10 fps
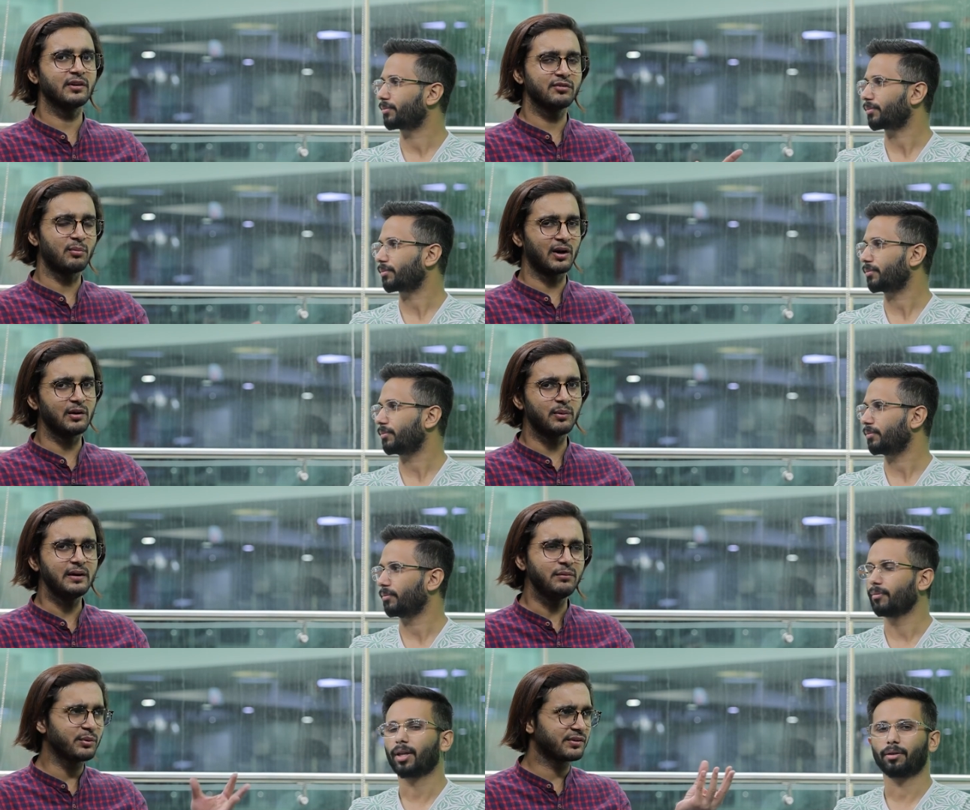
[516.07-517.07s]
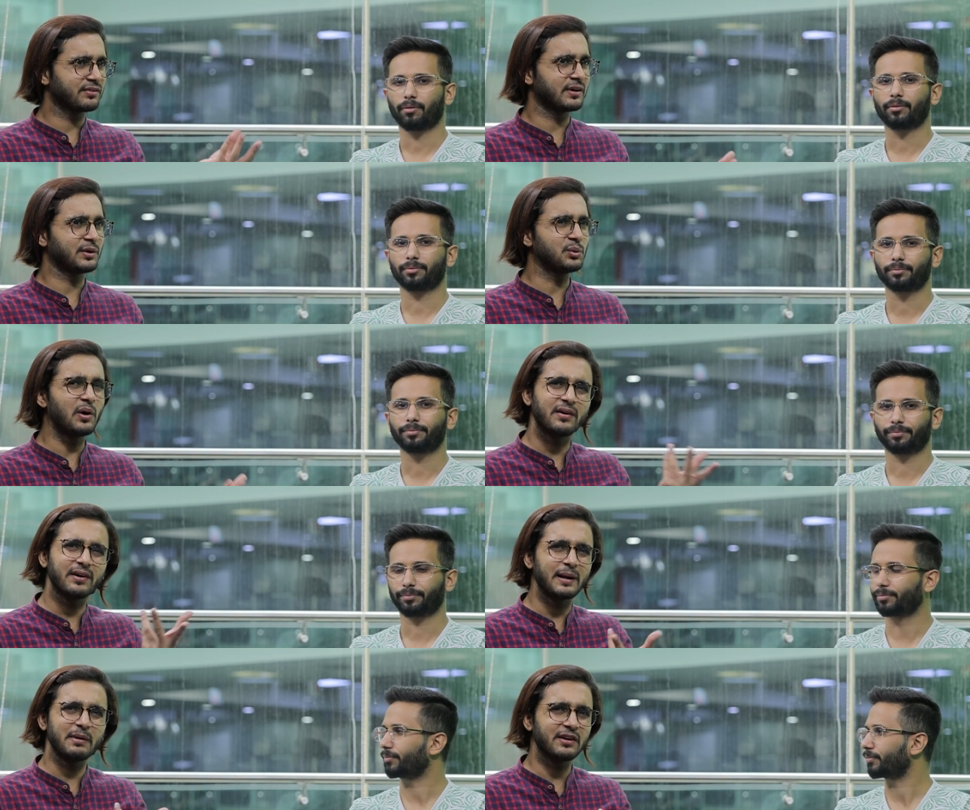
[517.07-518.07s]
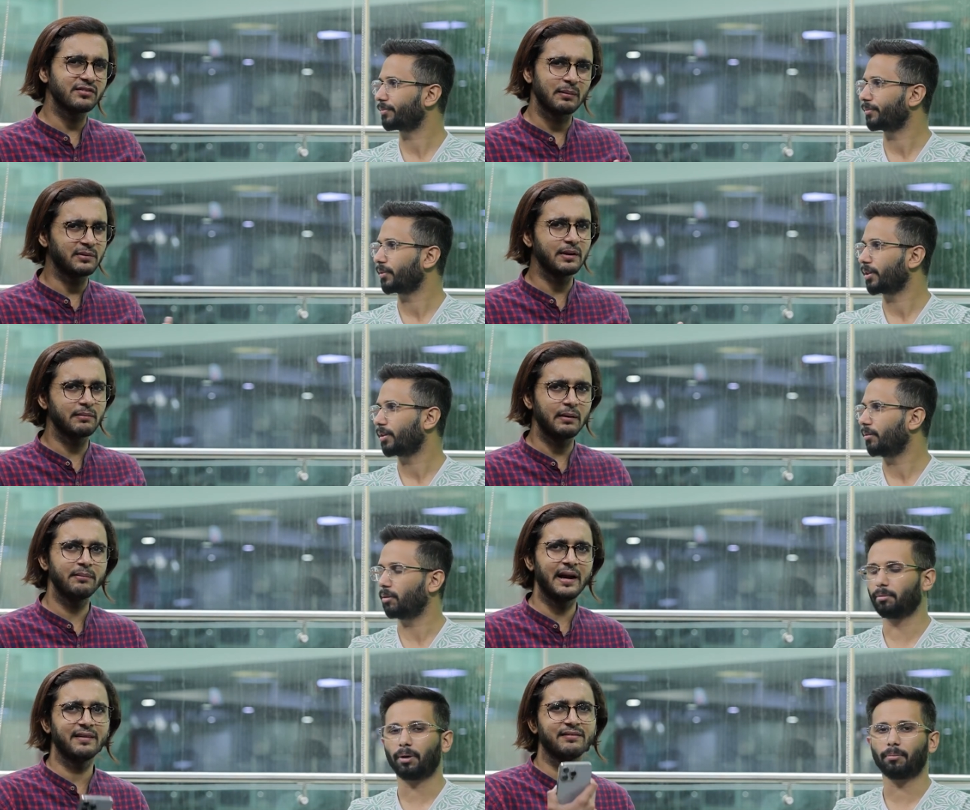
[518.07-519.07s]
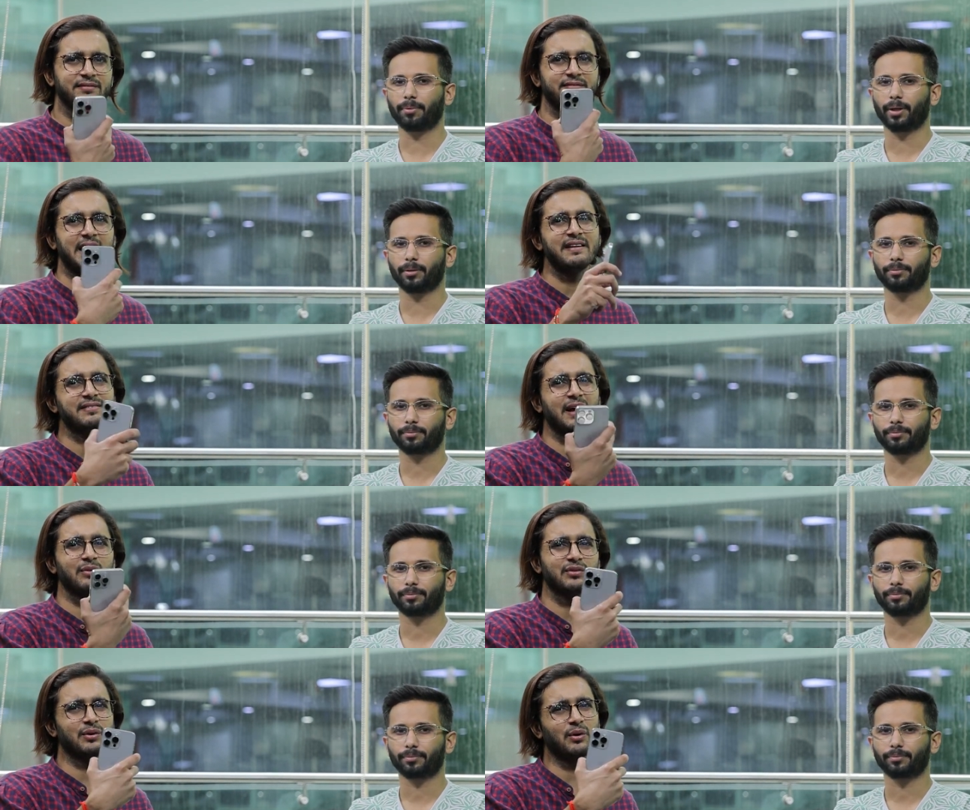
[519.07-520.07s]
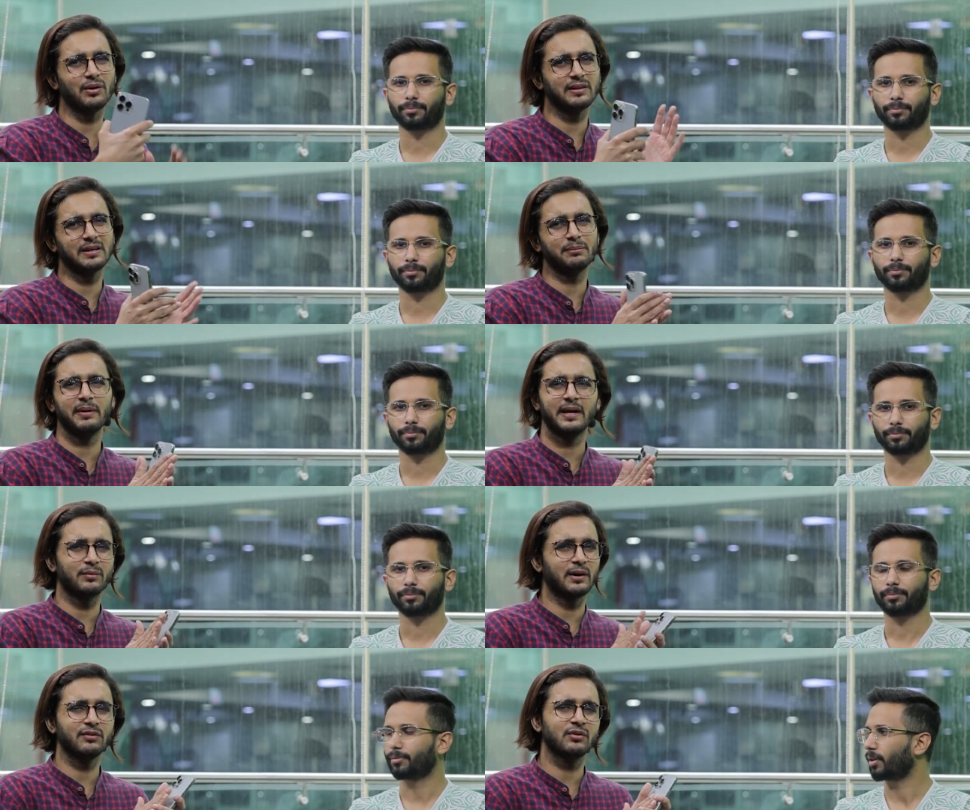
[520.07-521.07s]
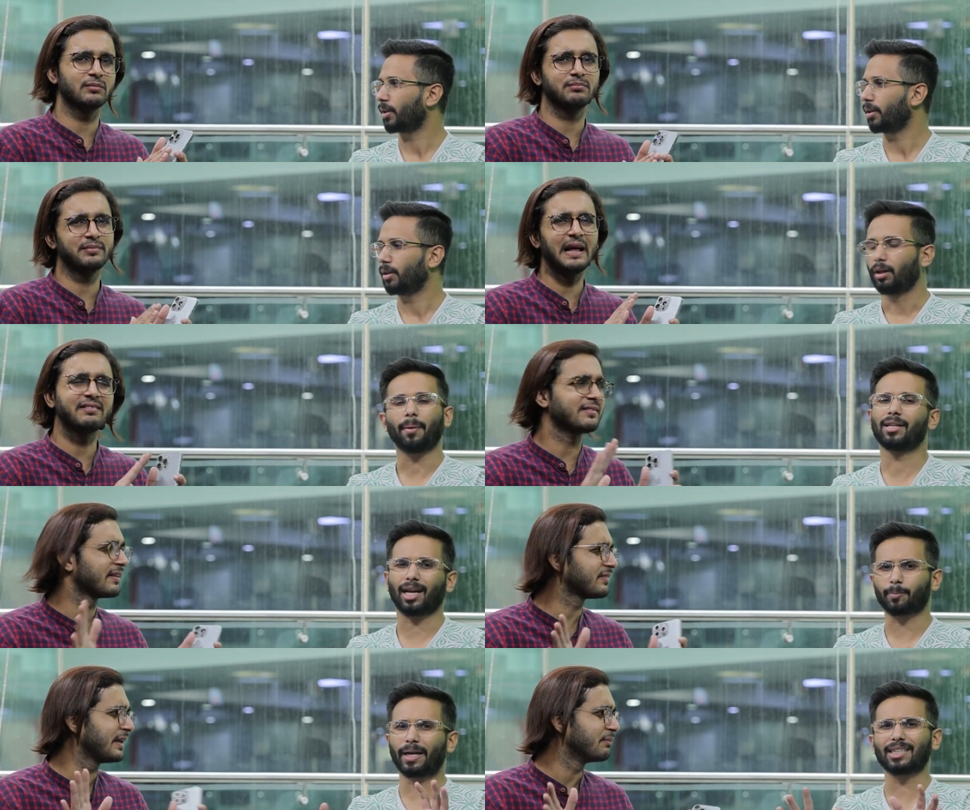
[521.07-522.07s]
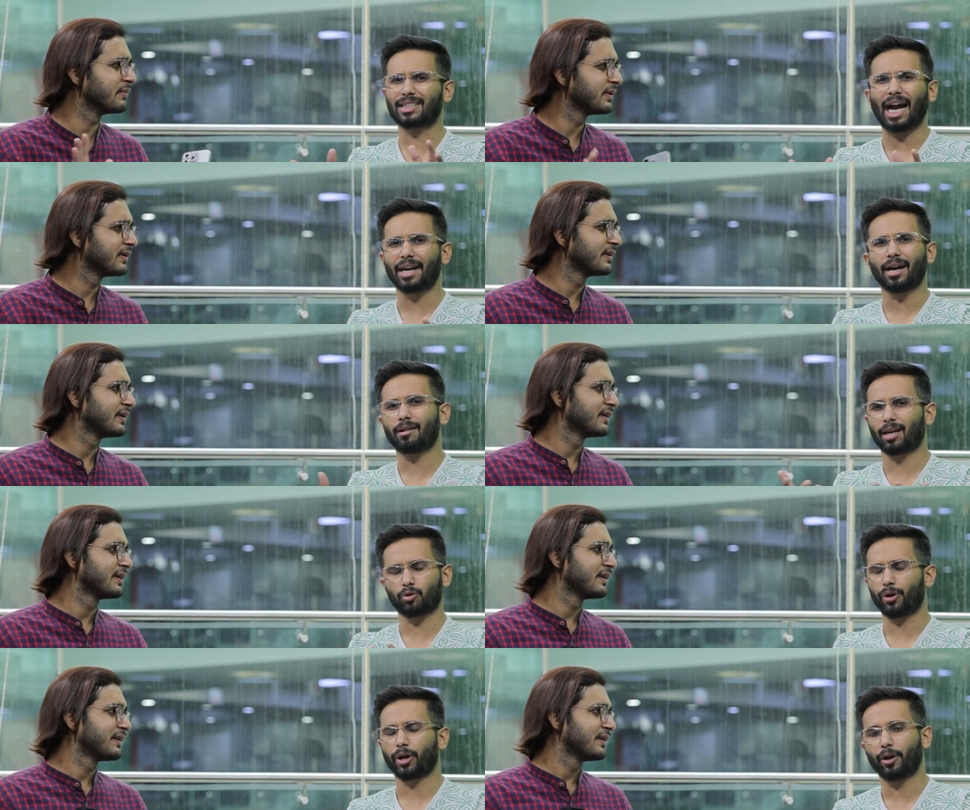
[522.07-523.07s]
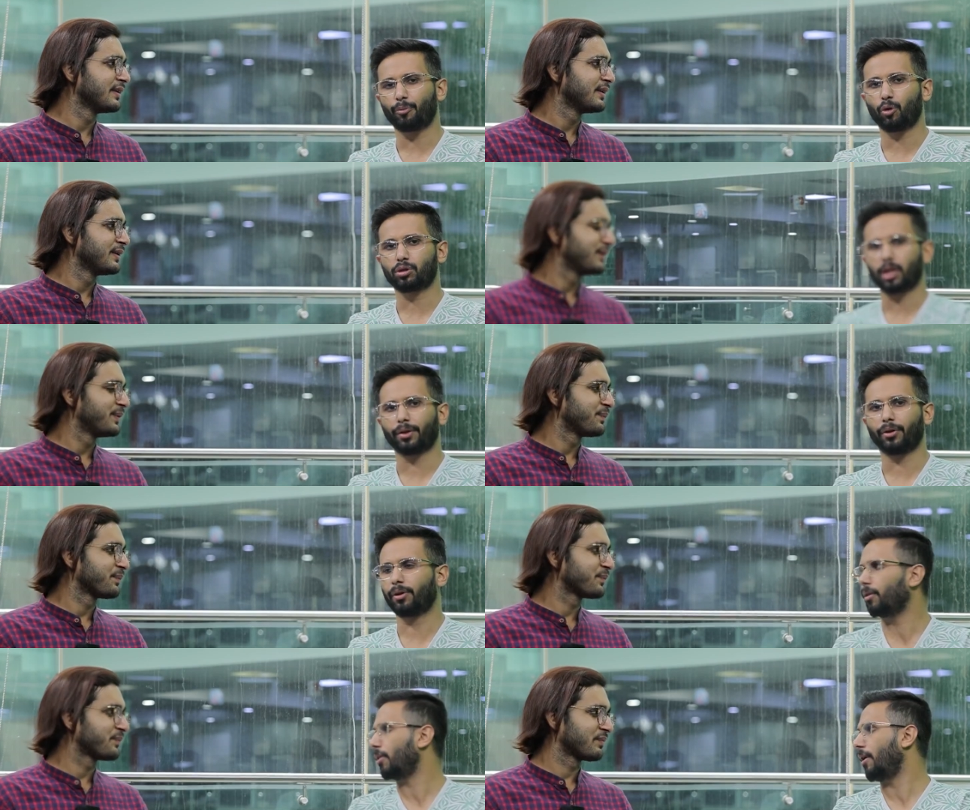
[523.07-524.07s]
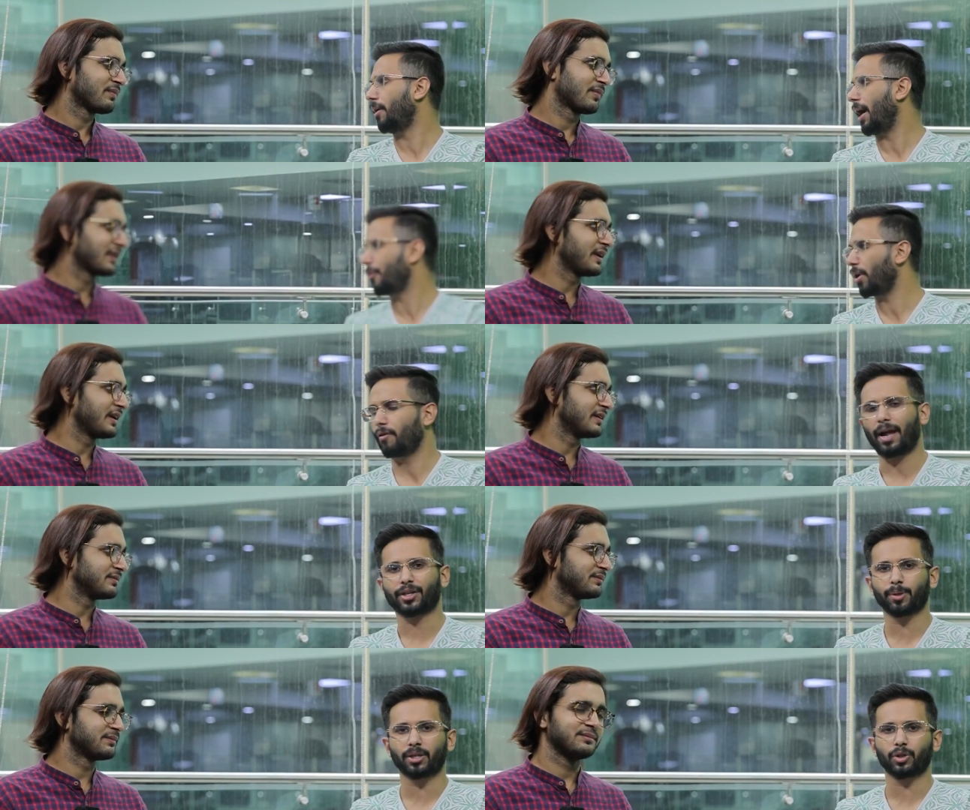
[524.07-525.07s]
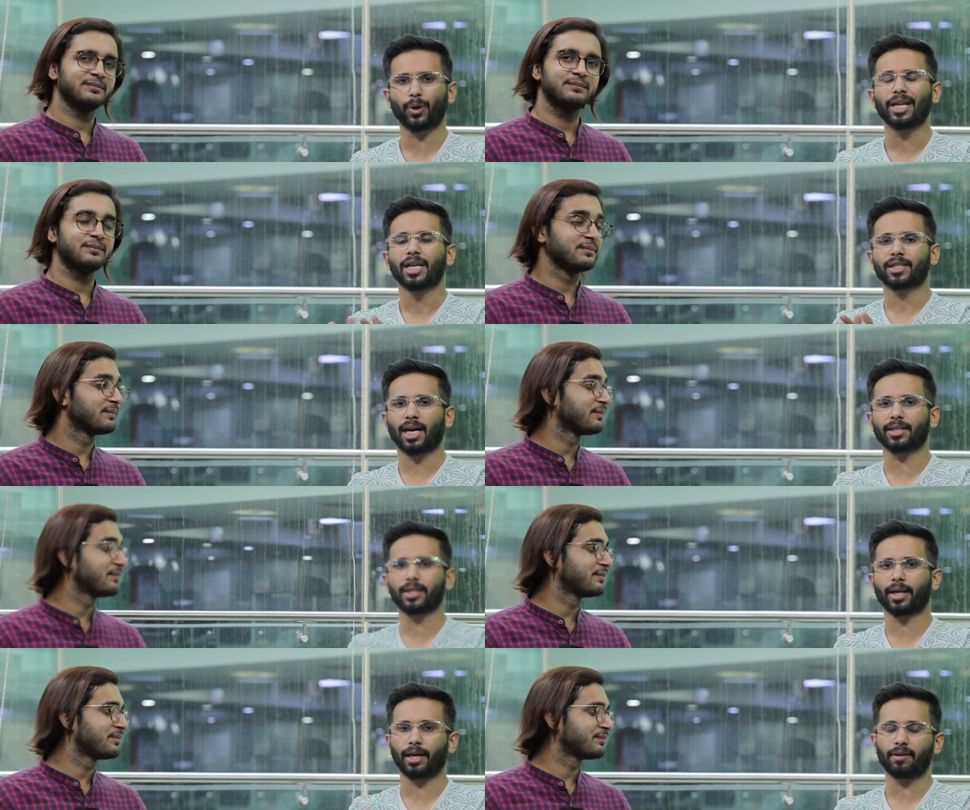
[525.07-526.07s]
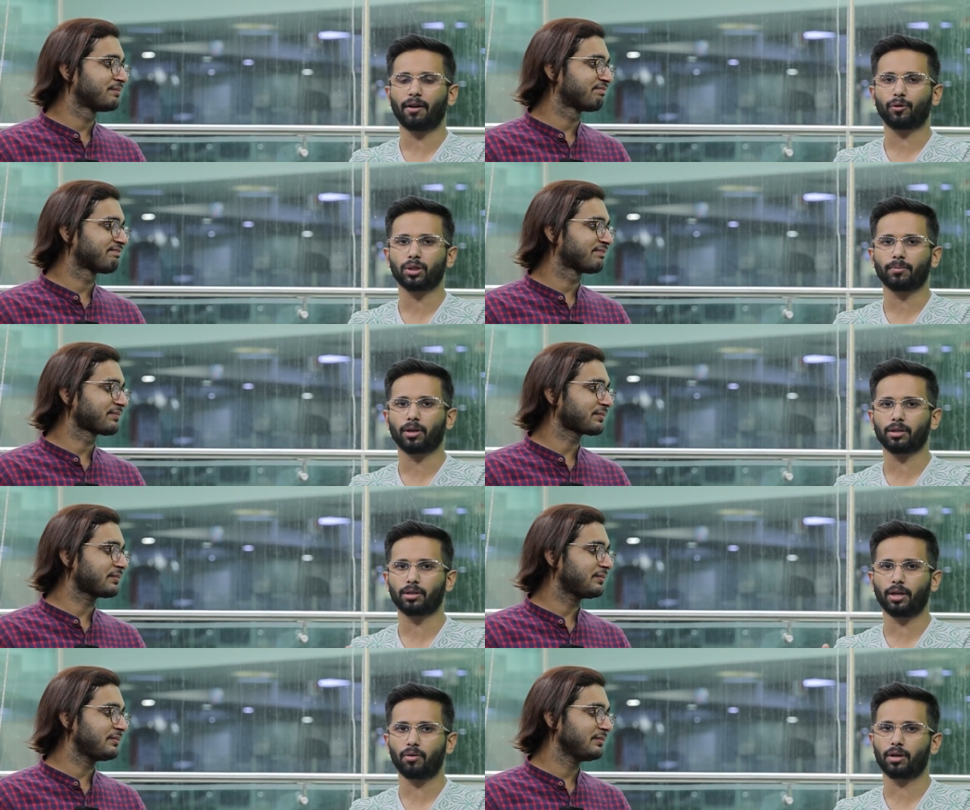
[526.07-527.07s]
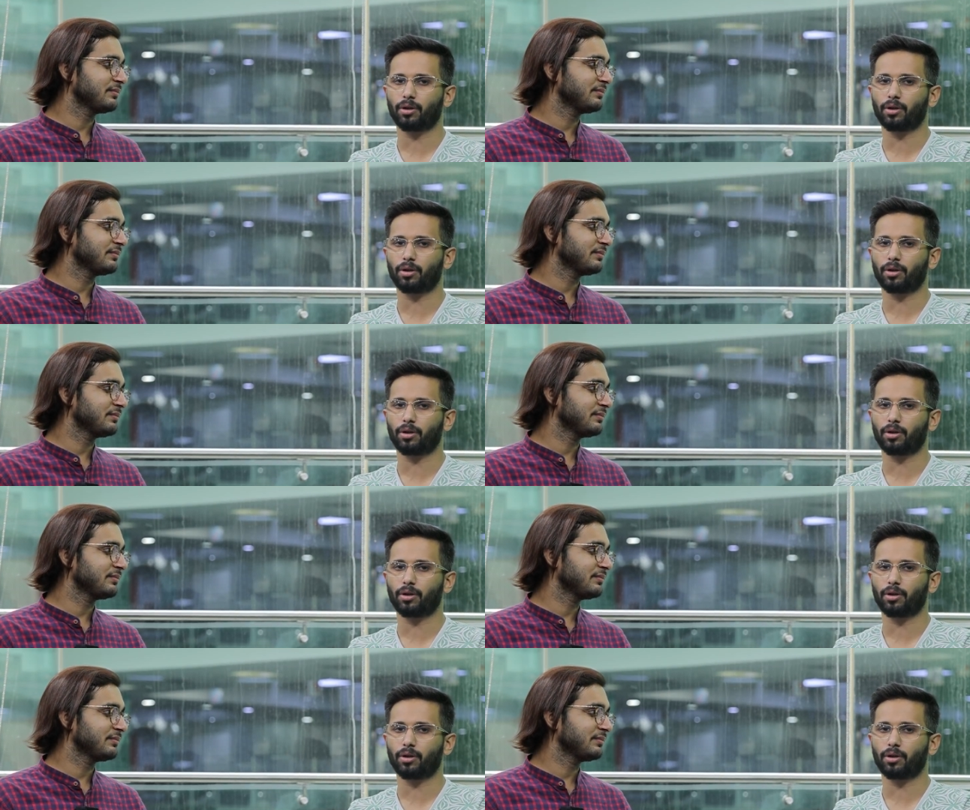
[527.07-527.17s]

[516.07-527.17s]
Speaker 1: on the smaller one, which is a 200 mAh something bump, and yeah. 5000 on the bigger one. So
Speaker 2: that's I mean, that's pretty thing. standard. That's what you get on most other Android yeah. flagships as well. Charging, again, we'll have to see because they don't